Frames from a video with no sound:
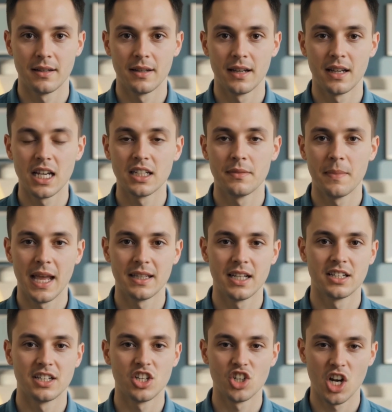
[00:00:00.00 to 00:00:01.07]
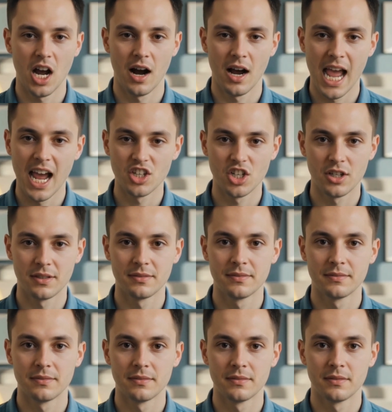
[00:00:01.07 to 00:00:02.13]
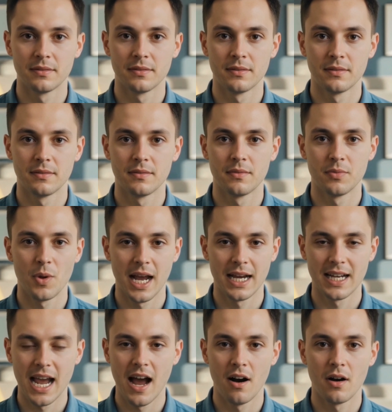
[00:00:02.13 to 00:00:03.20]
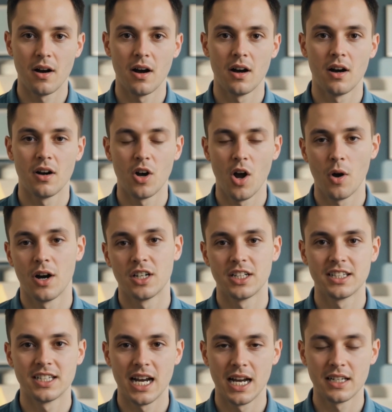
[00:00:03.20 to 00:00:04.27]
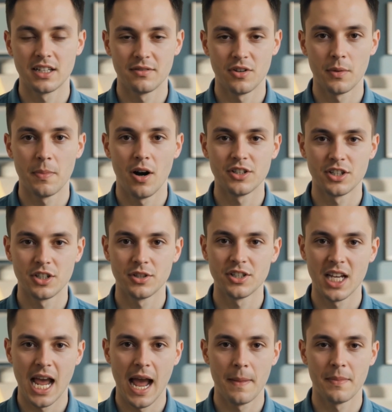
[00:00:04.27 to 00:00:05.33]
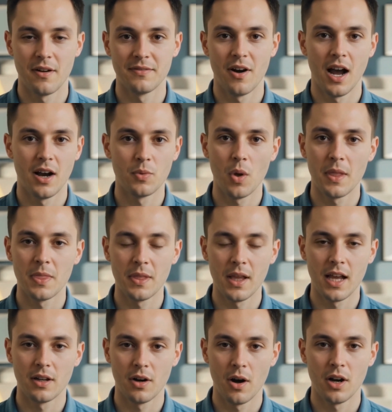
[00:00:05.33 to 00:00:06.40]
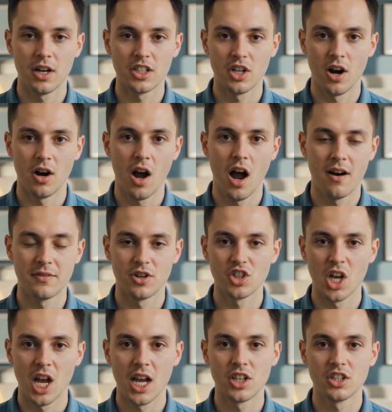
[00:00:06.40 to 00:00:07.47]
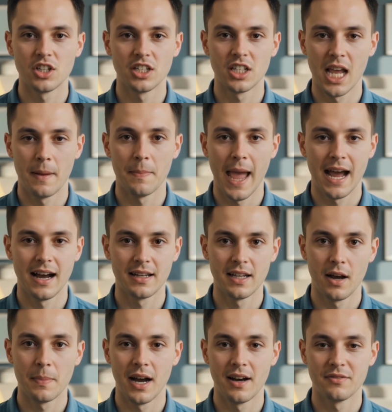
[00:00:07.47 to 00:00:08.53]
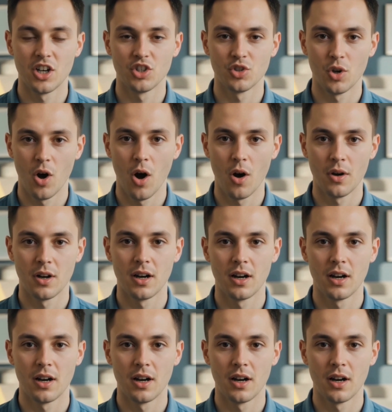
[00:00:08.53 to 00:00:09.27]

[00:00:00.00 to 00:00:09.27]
Let's make this a shared action. Right now, go into the settings of your most used app and find one thing you're going to turn off or change to take back a little bit of control.